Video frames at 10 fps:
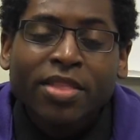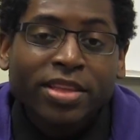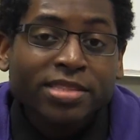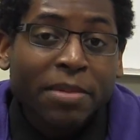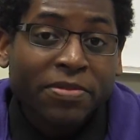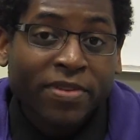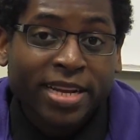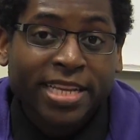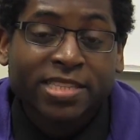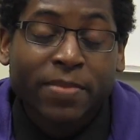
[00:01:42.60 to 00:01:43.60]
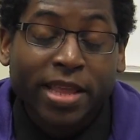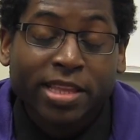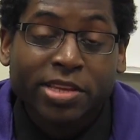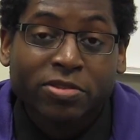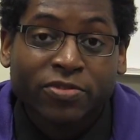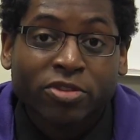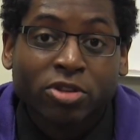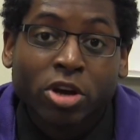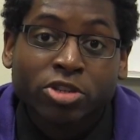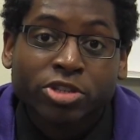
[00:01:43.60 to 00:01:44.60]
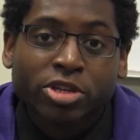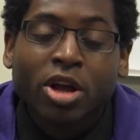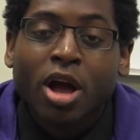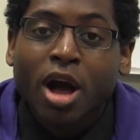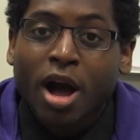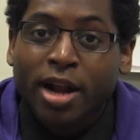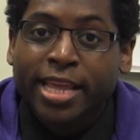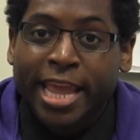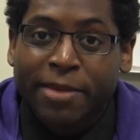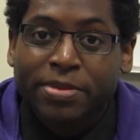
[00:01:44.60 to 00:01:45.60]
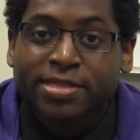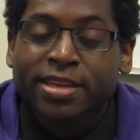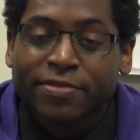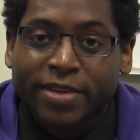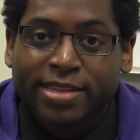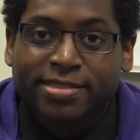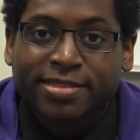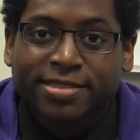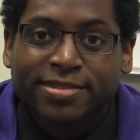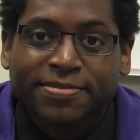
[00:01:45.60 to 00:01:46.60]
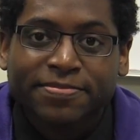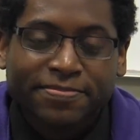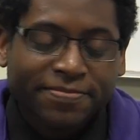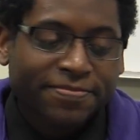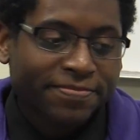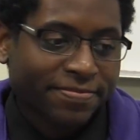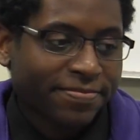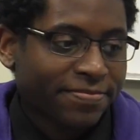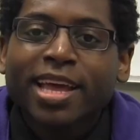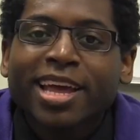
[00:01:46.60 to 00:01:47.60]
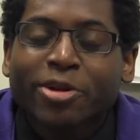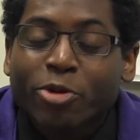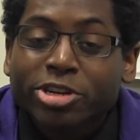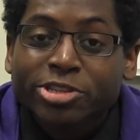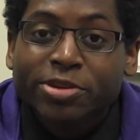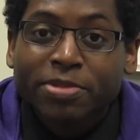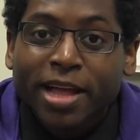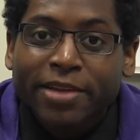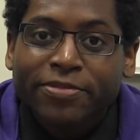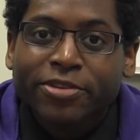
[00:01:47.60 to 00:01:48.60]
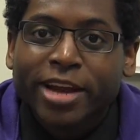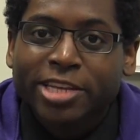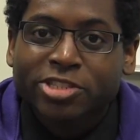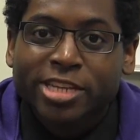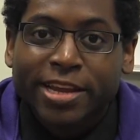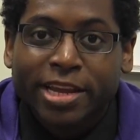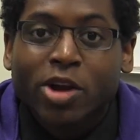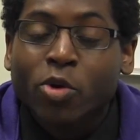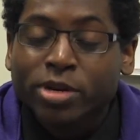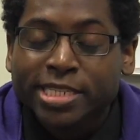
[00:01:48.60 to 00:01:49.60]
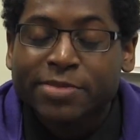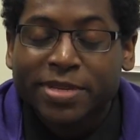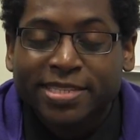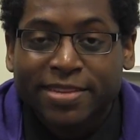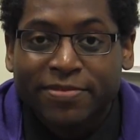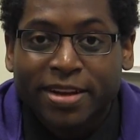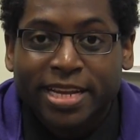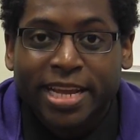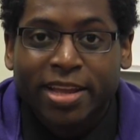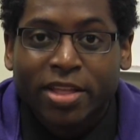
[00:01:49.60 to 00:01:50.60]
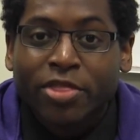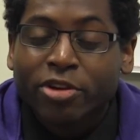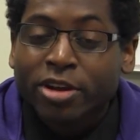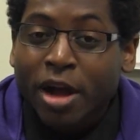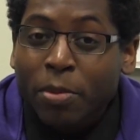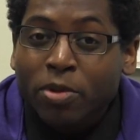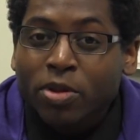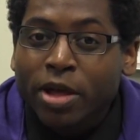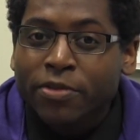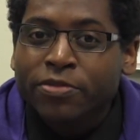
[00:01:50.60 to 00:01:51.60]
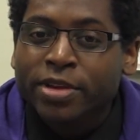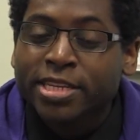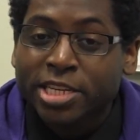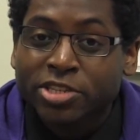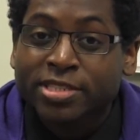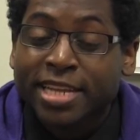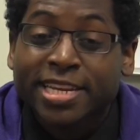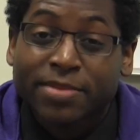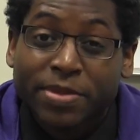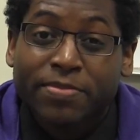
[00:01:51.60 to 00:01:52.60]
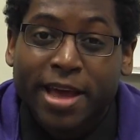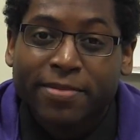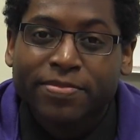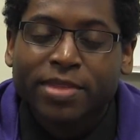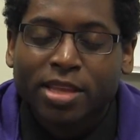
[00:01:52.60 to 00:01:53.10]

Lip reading: This type of funding is mainly used for larger on-campus events. In order to apply for SGA or DPC funding, there are a couple of conditions that need to be met.